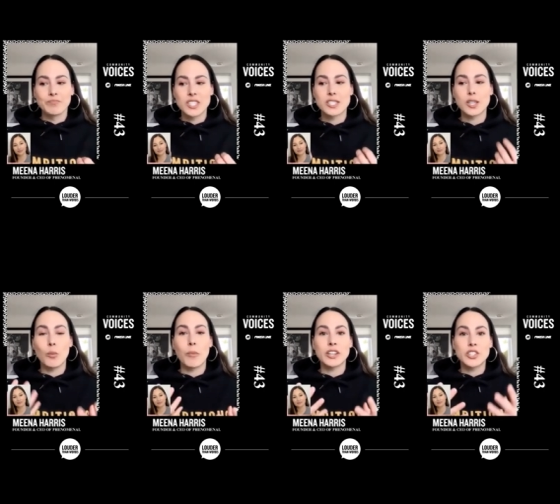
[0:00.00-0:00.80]
so
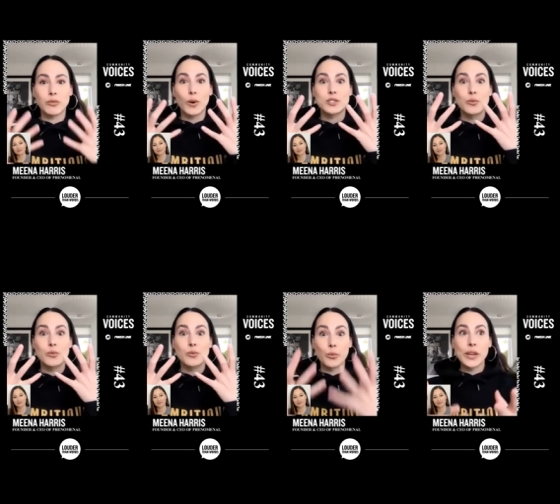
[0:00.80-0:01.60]
much of what's
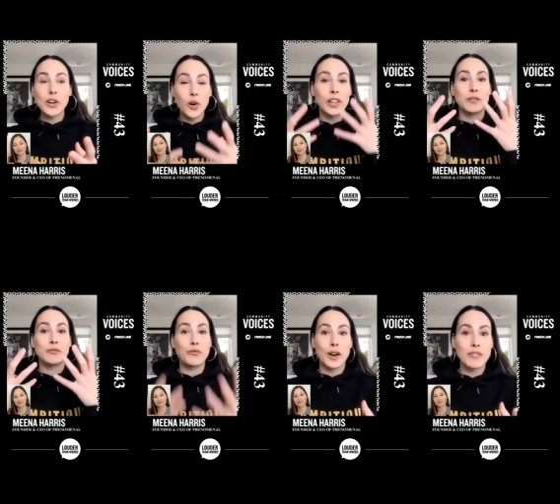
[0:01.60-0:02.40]
real and in
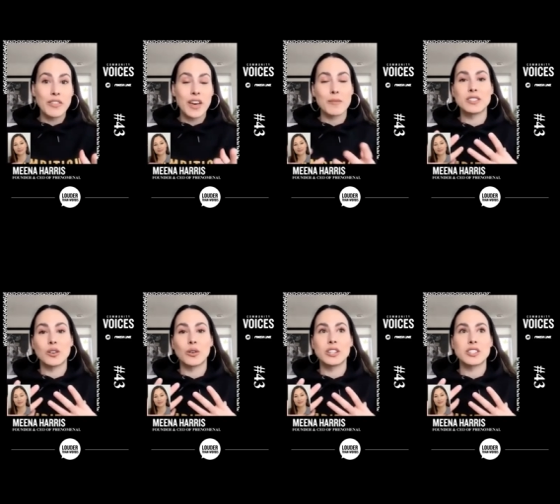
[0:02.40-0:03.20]
front of them. And so
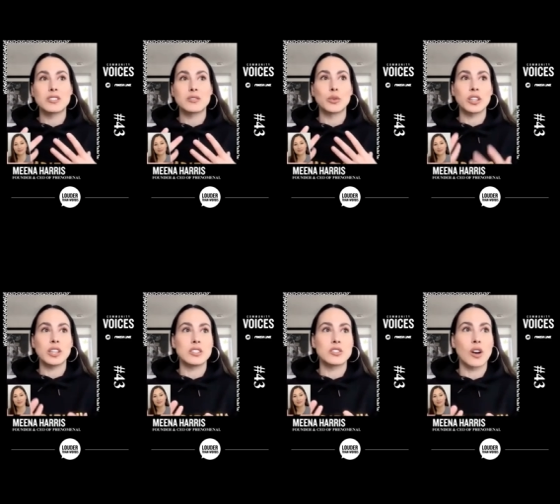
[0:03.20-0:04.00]
it just really
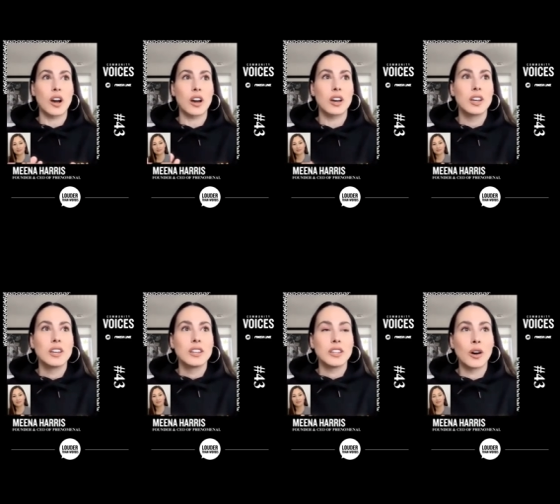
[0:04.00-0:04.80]
struck,
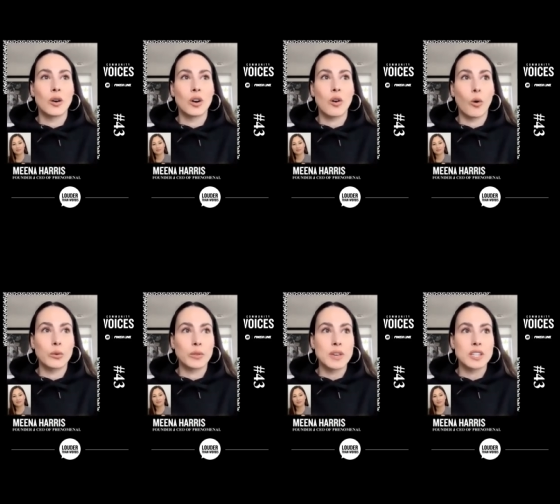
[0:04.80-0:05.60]
you know, a chord
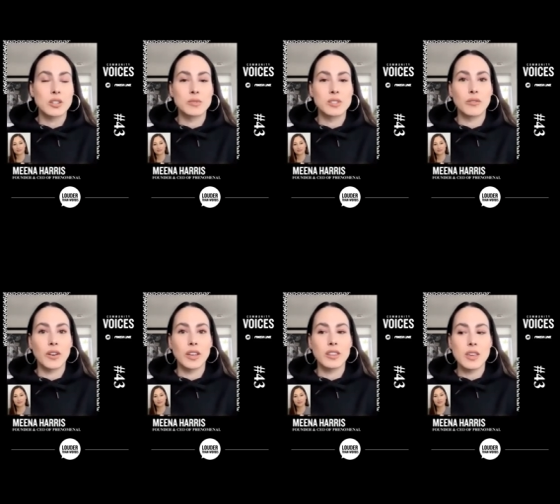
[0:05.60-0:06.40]
with me in terms of
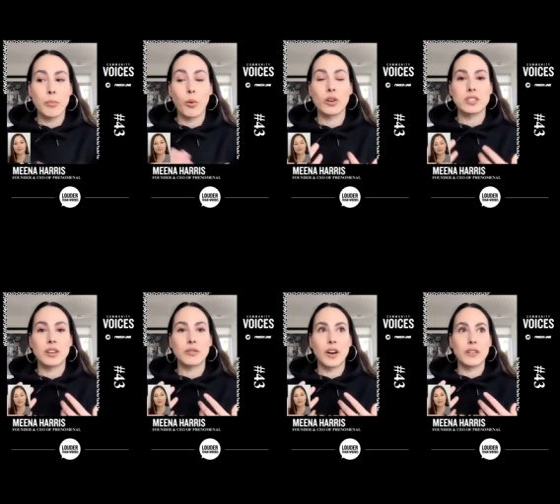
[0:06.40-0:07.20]
the importance
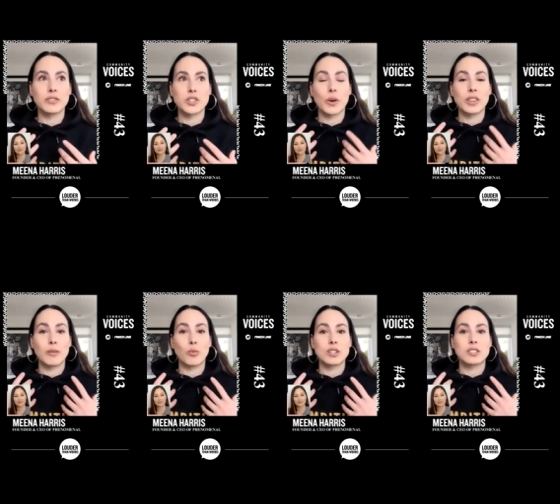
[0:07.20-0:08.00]
of, of showing
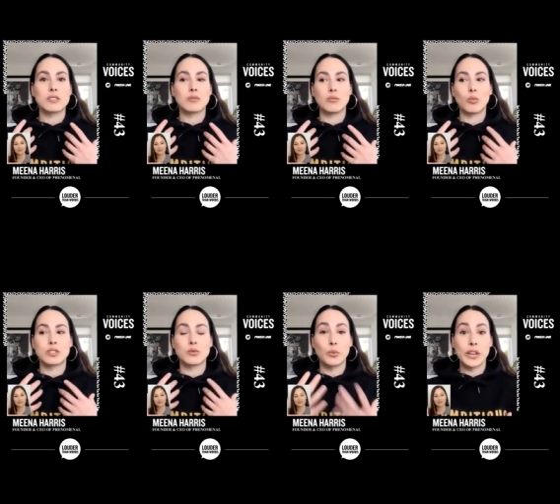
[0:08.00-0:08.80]
them what's,
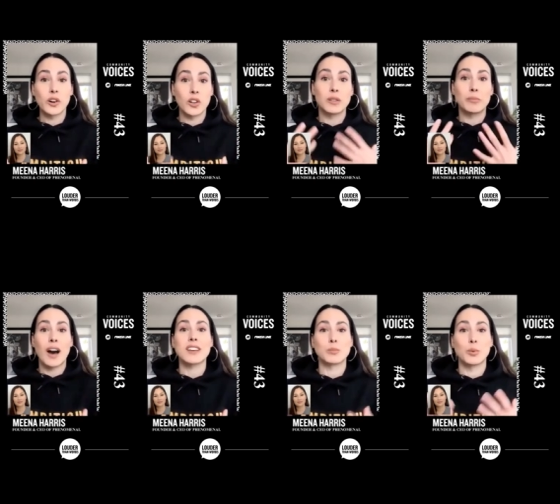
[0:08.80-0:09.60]
what's real and
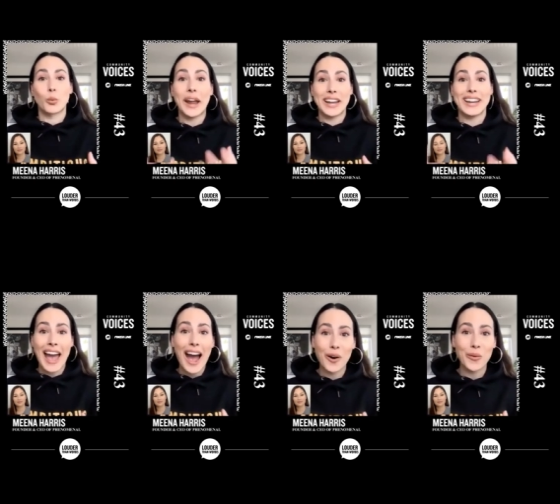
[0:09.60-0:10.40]
possible right
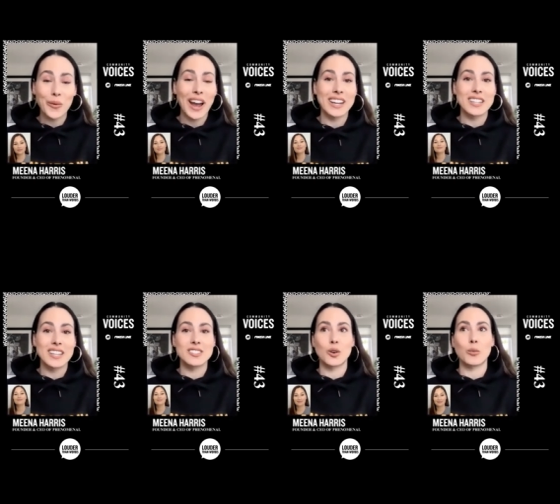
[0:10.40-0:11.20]
now. Right. And,
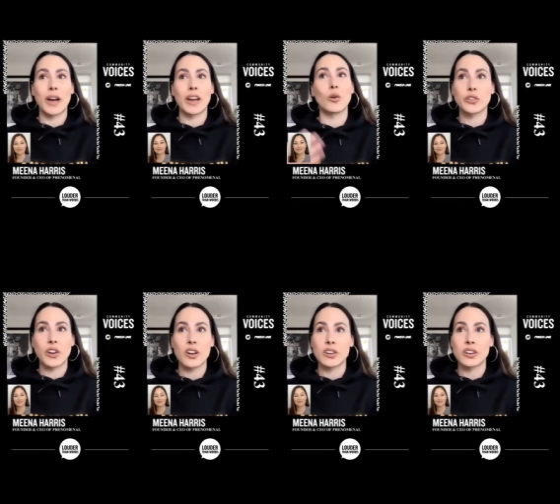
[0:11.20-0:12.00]
and so my older
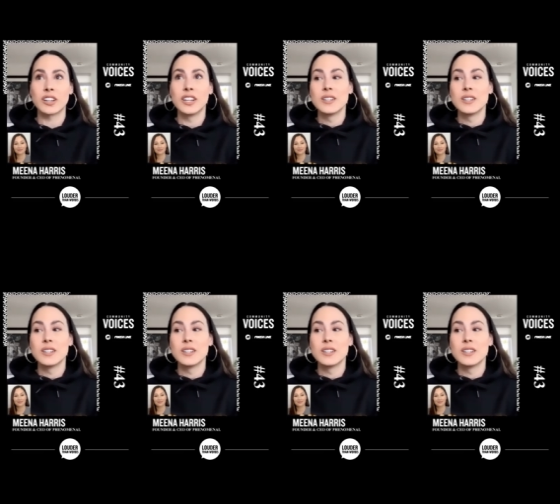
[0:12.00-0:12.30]
daughter,